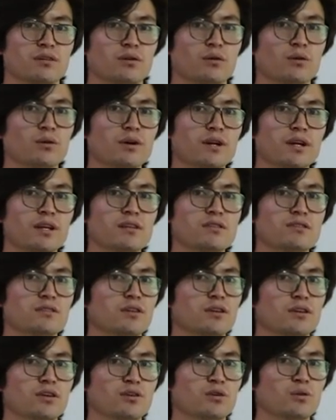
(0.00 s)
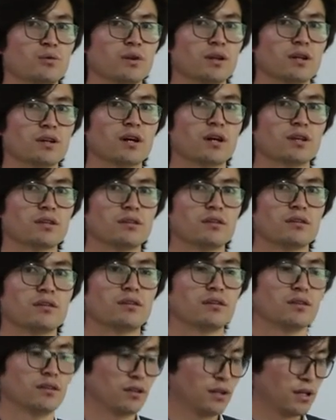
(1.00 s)
or else you will not
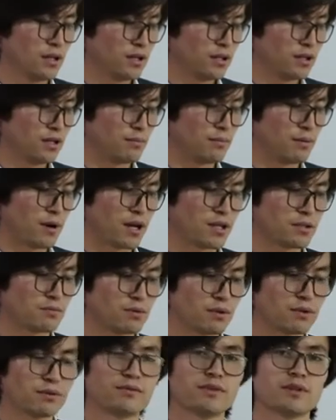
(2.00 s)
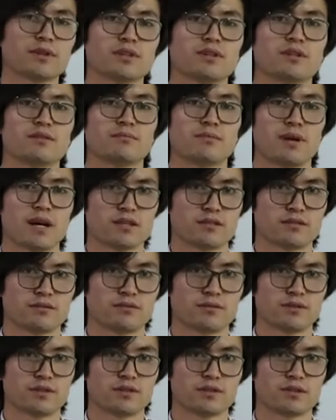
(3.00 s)
learn the past perfect passive
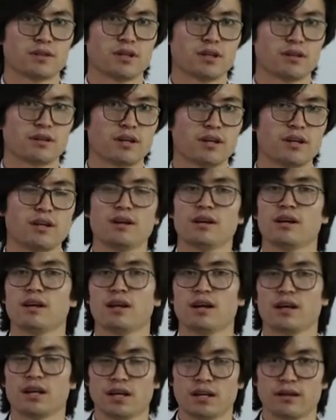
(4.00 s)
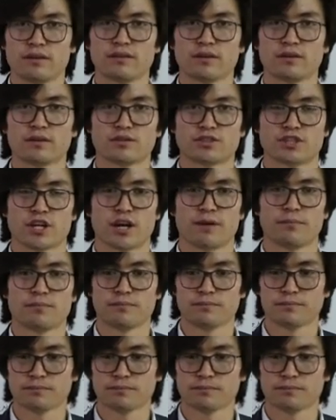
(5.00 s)
voice, okay? Have a good time.